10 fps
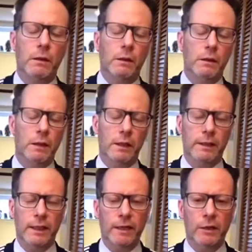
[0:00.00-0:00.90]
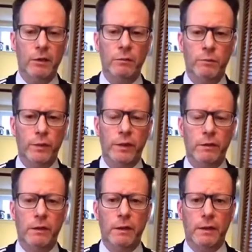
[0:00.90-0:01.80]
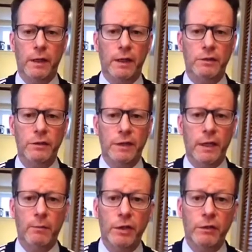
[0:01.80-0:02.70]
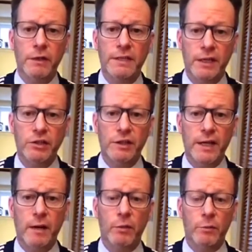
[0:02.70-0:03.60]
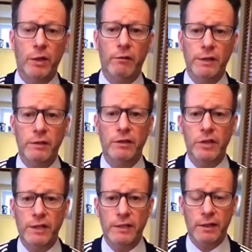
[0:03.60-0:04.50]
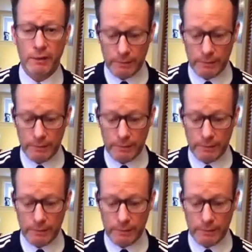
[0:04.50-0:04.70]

Okay, let that go. Bring your energy down. Bring your attention down. We'll bring it right to the chest area.